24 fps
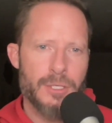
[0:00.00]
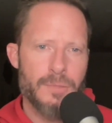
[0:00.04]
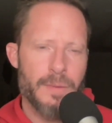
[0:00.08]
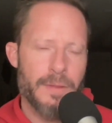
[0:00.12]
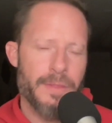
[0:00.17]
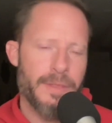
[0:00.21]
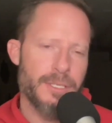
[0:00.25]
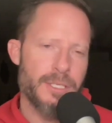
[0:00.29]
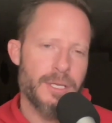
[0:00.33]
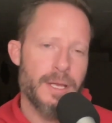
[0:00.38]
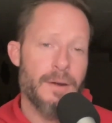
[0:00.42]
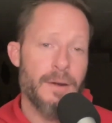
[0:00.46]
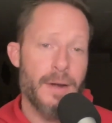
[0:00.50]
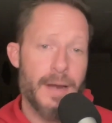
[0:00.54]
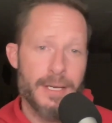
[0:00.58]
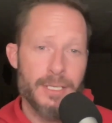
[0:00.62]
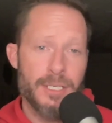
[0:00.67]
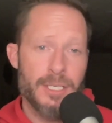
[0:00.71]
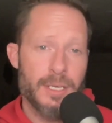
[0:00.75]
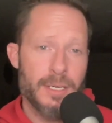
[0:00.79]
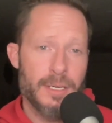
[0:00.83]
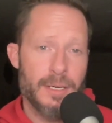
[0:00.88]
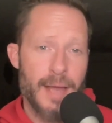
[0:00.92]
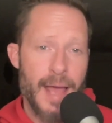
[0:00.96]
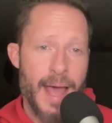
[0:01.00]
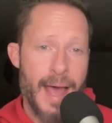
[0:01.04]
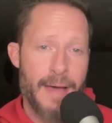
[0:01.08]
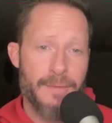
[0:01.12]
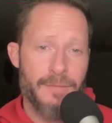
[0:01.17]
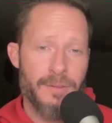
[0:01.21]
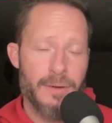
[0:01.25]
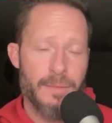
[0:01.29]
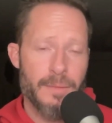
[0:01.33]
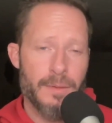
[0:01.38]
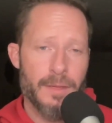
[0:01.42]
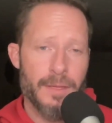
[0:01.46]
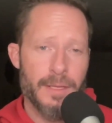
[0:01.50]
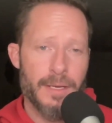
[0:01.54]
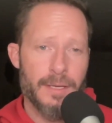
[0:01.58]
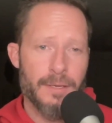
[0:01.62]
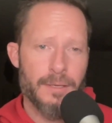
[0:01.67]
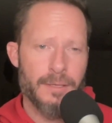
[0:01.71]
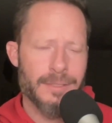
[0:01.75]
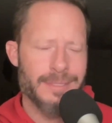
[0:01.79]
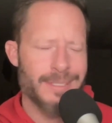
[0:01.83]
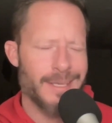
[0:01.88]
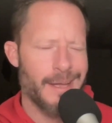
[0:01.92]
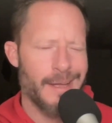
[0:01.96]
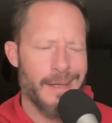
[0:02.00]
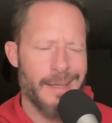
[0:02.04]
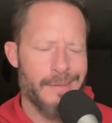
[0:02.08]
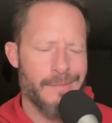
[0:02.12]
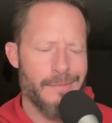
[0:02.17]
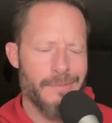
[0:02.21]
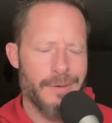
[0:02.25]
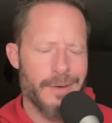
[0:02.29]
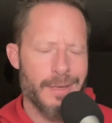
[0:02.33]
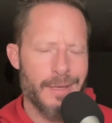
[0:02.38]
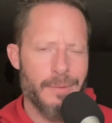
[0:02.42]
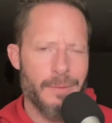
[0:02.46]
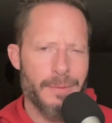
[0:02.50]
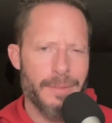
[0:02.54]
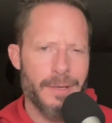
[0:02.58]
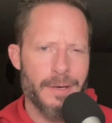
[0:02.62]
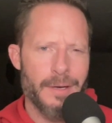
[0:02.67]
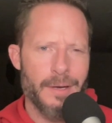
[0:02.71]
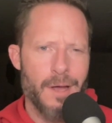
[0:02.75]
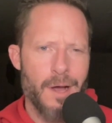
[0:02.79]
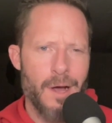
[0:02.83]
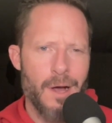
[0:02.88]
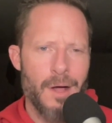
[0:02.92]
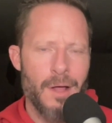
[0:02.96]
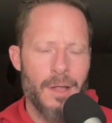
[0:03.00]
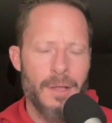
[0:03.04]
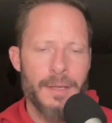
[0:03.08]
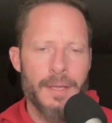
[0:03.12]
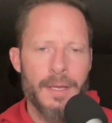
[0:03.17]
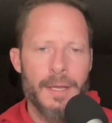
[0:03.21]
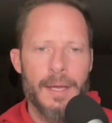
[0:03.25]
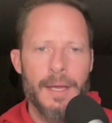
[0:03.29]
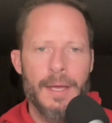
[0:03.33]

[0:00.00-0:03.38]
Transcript: but the generation after millennials, I even forget what they're called.